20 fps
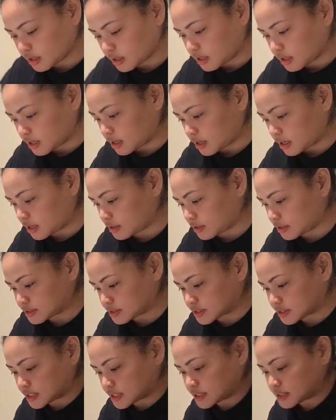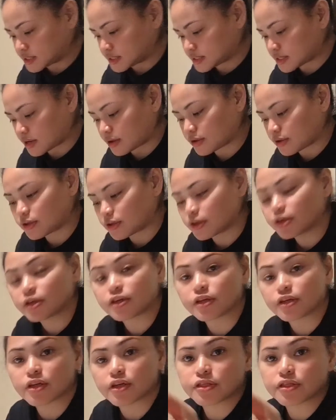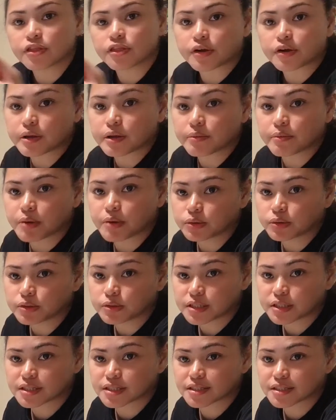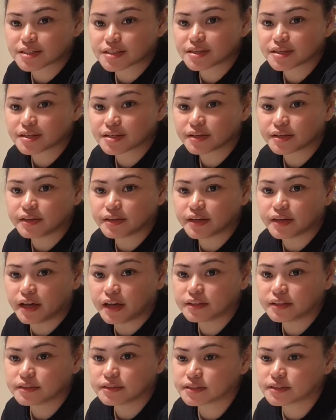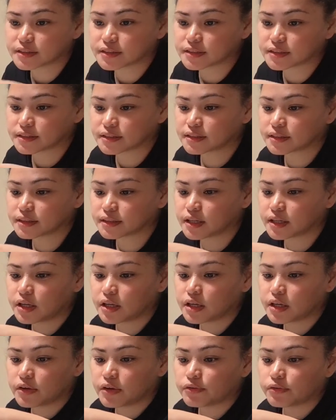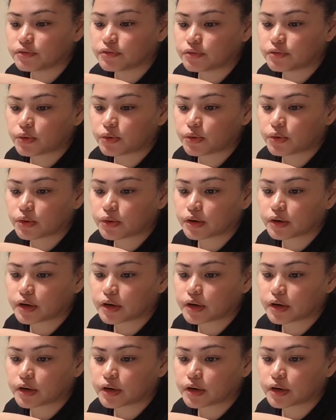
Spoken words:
And this is the remotes, yes, for